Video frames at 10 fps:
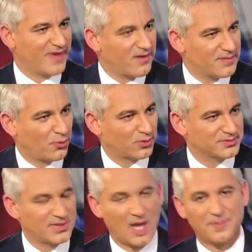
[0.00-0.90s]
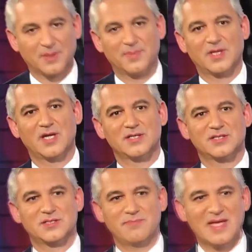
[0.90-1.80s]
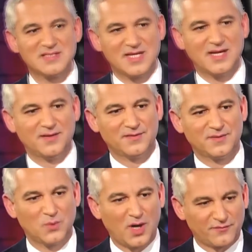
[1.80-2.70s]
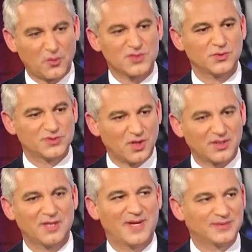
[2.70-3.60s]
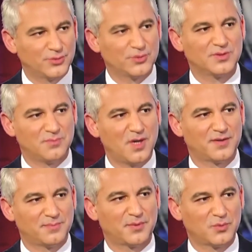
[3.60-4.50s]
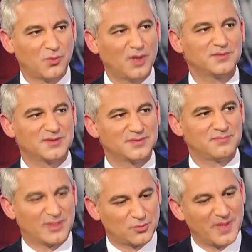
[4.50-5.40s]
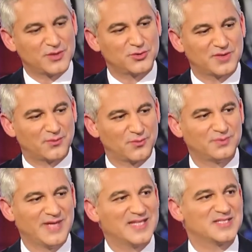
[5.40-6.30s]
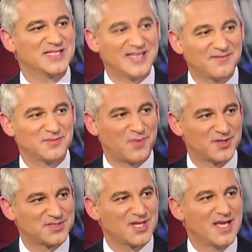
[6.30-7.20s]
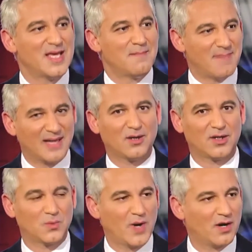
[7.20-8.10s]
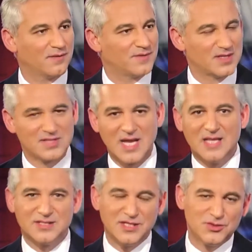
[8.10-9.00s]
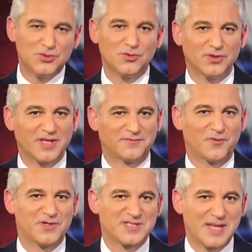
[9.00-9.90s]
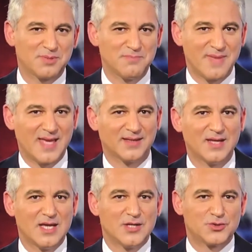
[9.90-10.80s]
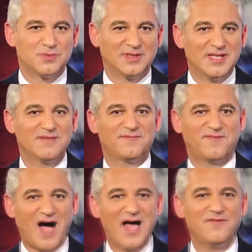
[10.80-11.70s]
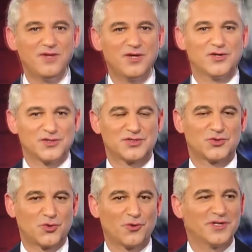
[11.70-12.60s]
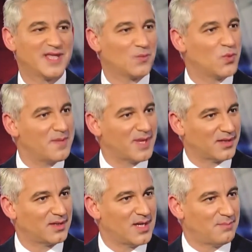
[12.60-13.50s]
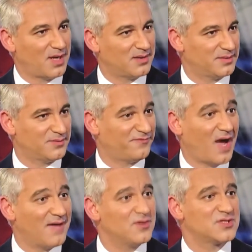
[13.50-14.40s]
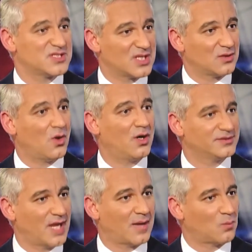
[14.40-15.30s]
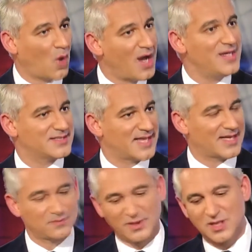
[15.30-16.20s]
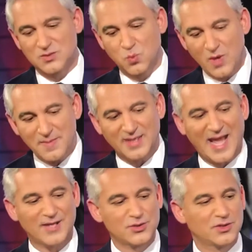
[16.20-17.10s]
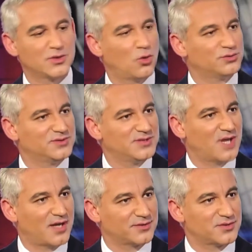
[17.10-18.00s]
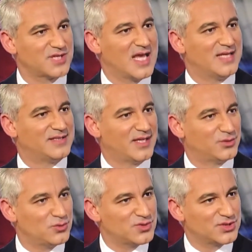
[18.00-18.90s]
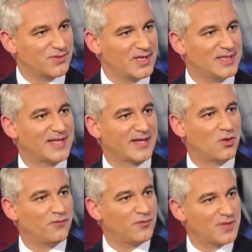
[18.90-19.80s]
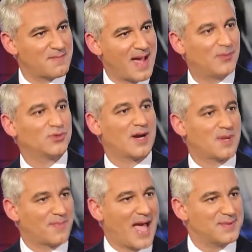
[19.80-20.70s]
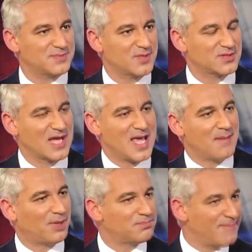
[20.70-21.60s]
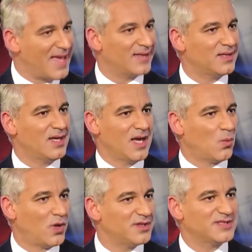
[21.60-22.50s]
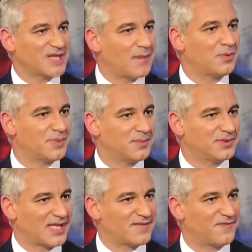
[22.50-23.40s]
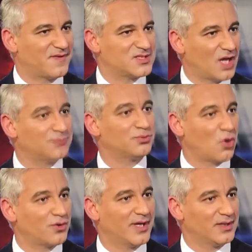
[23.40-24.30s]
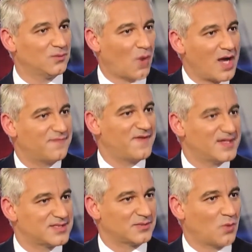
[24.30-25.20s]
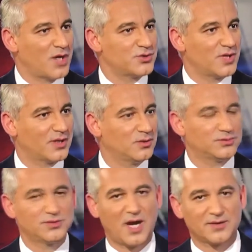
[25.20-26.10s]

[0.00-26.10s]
very important topic because men's health, of course, we're talking about during the month, but we want to make sure the next 11 months, men are aware of this. Did you know that, for example, men live 5 years shorter than women? But 5 years is a long time. Why is that? Because women actually go to the doctors, they do screening, they go for their mammogram and pap smears, but men, we're the type of people that if it's not broken, why fix it? Why should I go to doctors?